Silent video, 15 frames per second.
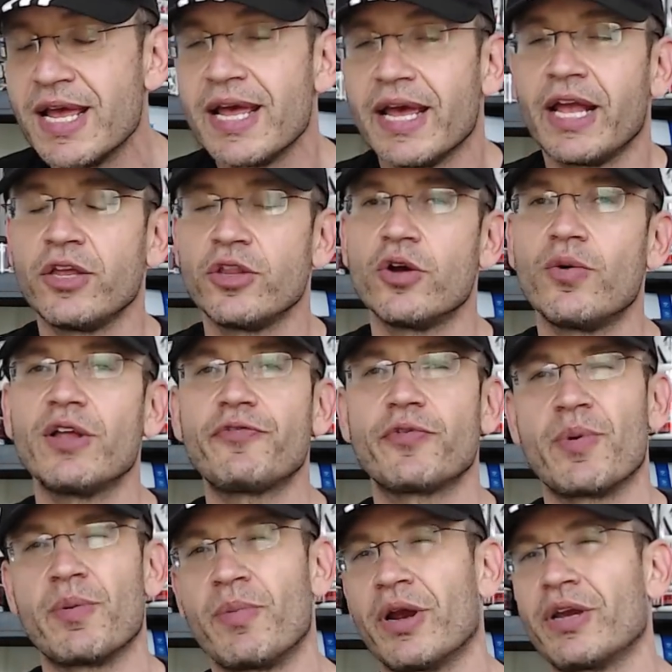And you know what, from
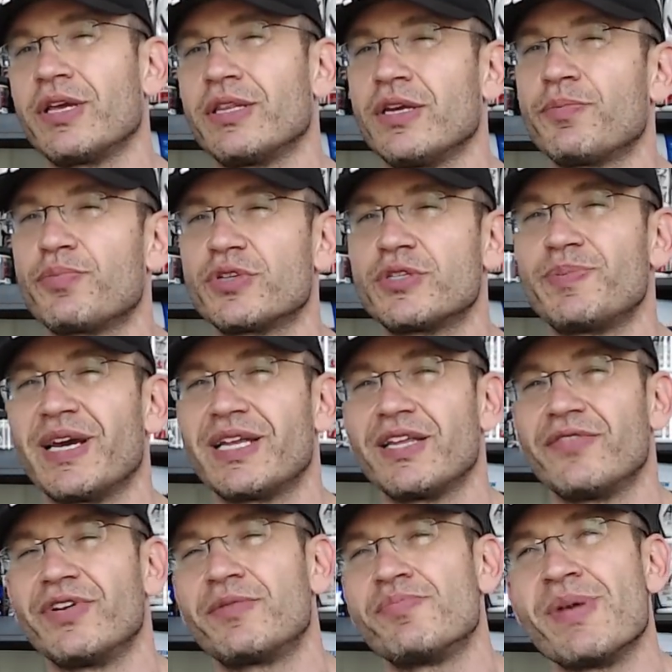a marketing perspective,
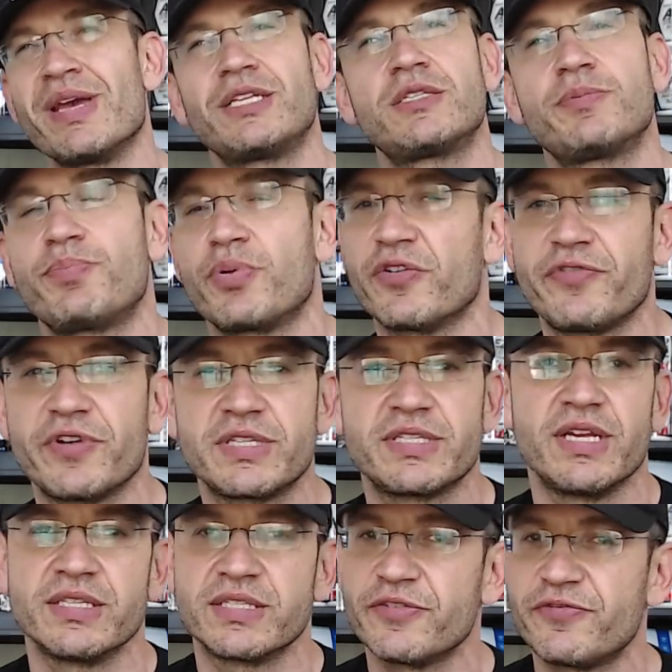it makes perfect
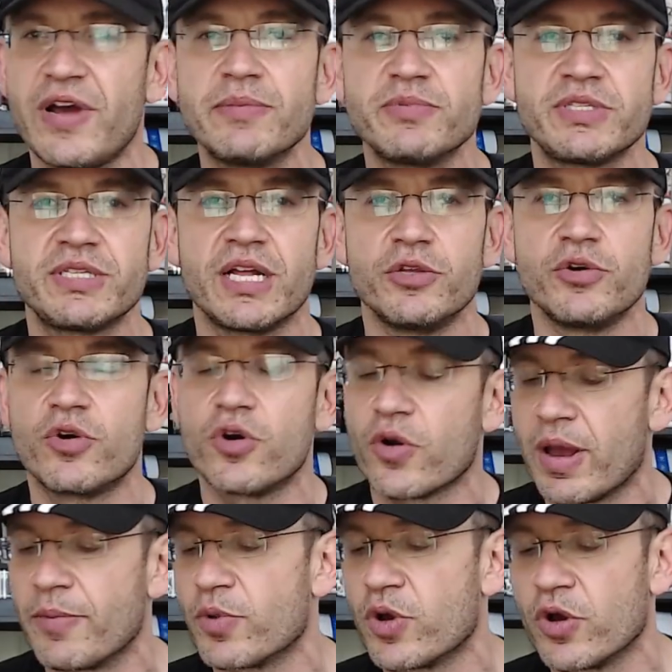sense. If I'm Cellucor,
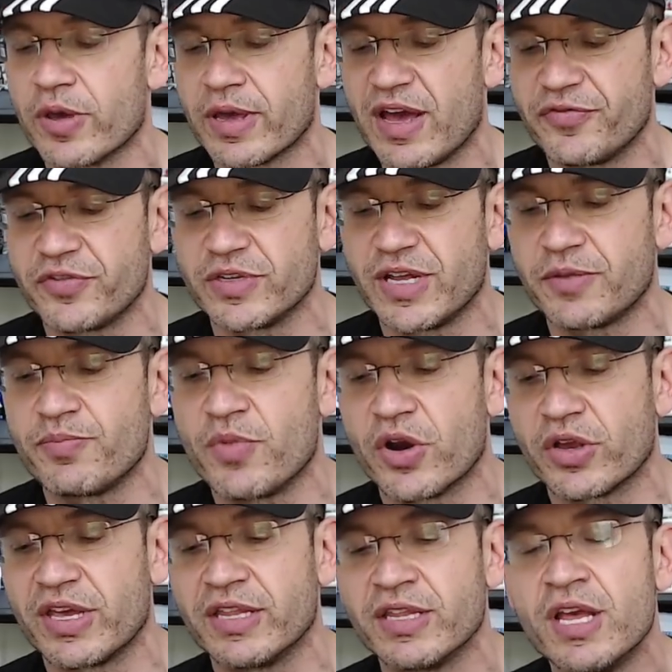I'm going after that
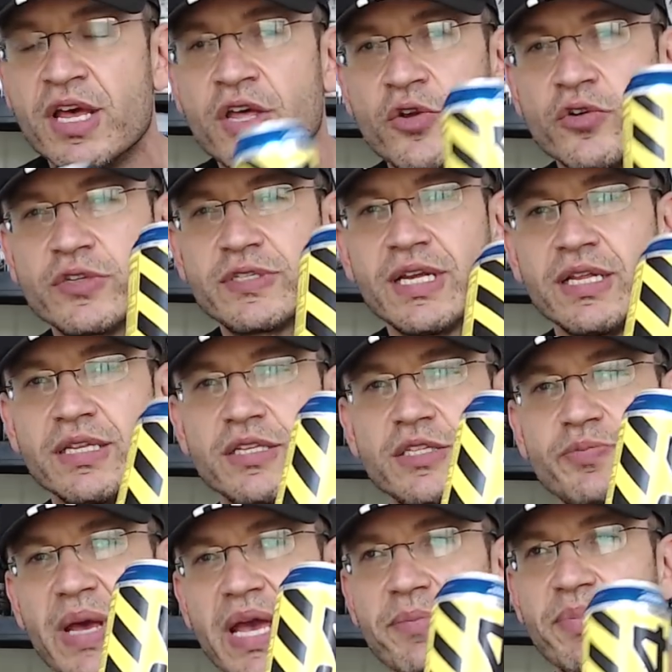market. You're selling these
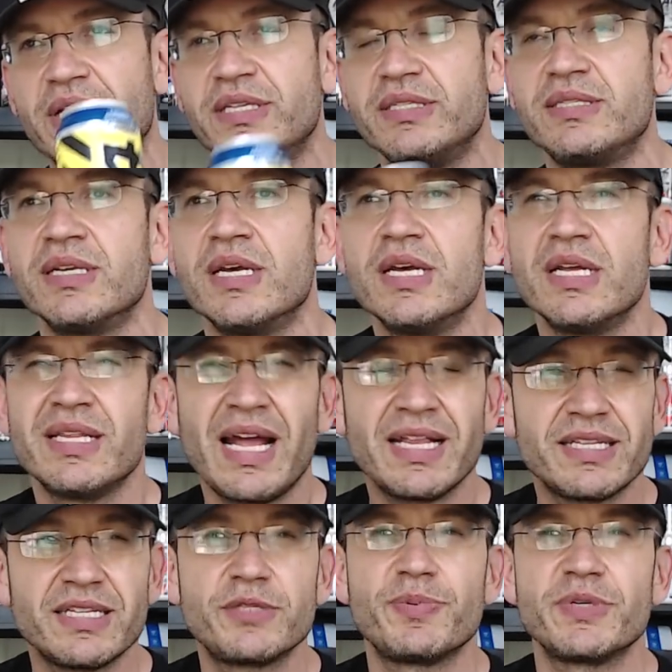babies, not
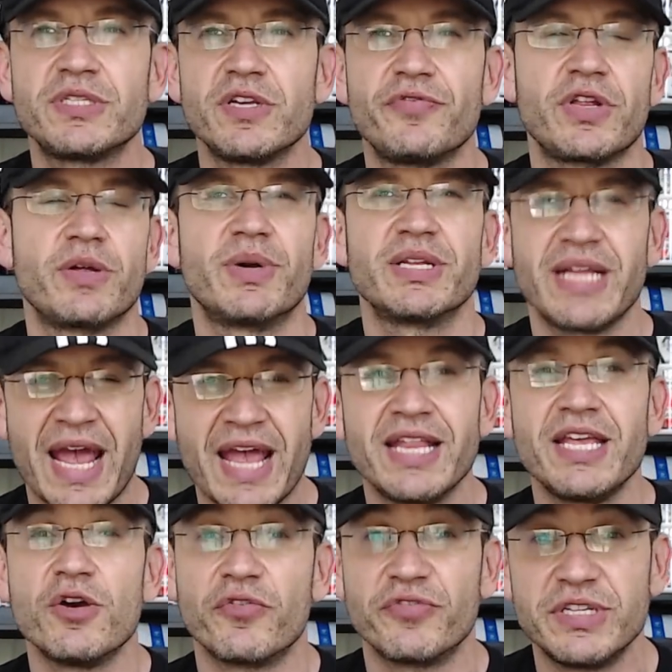this specific, but any
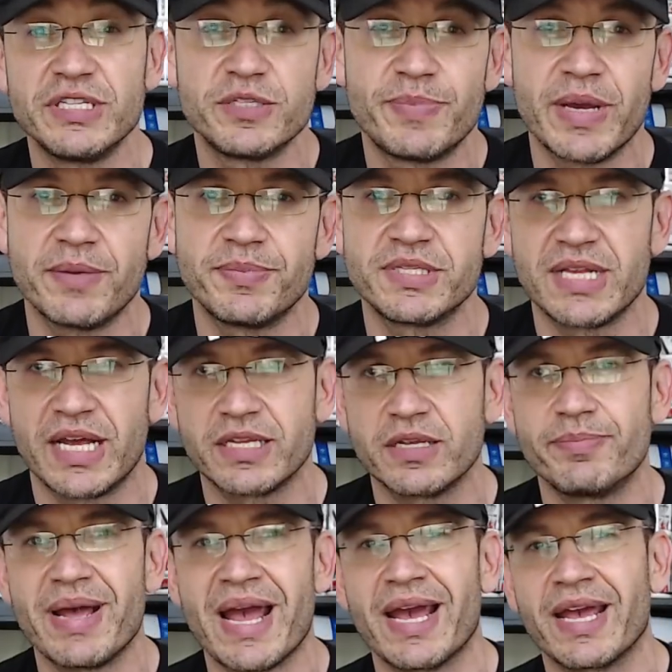of these babies like the
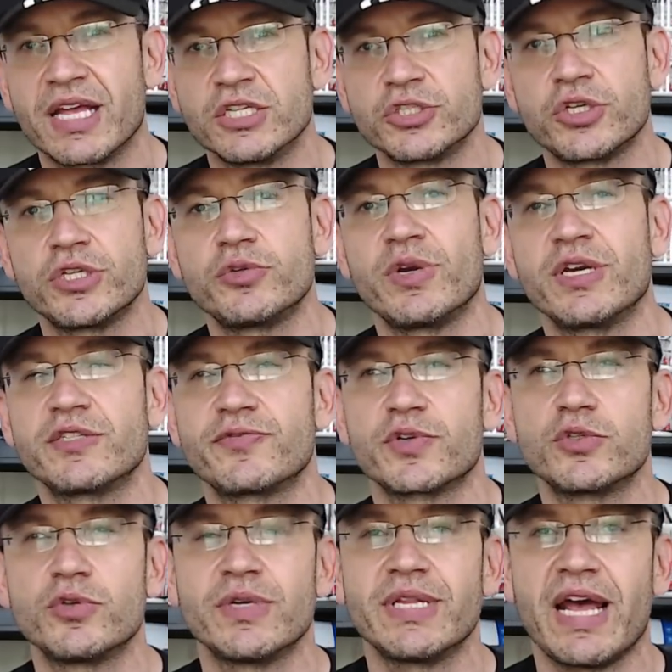Bang energy drinks for
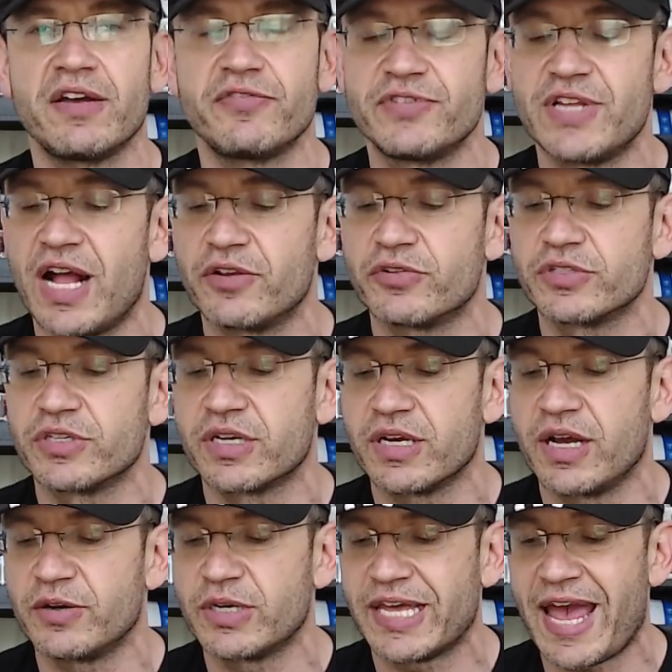$2.50
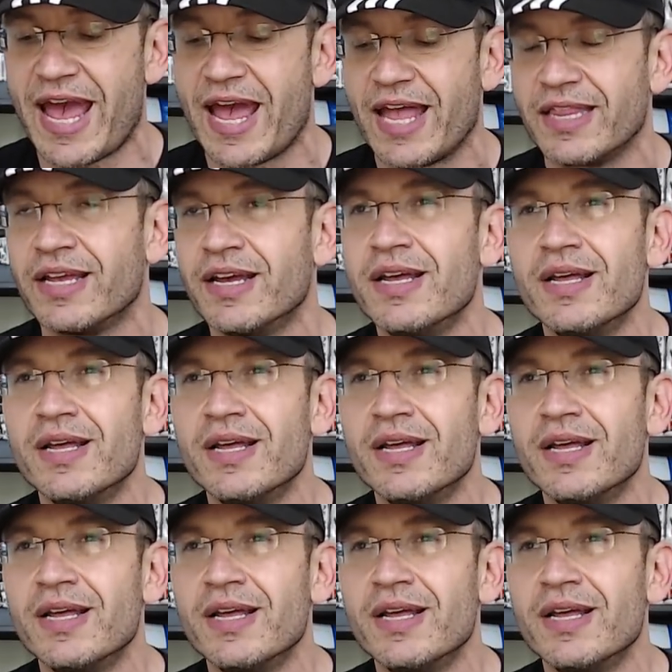a can.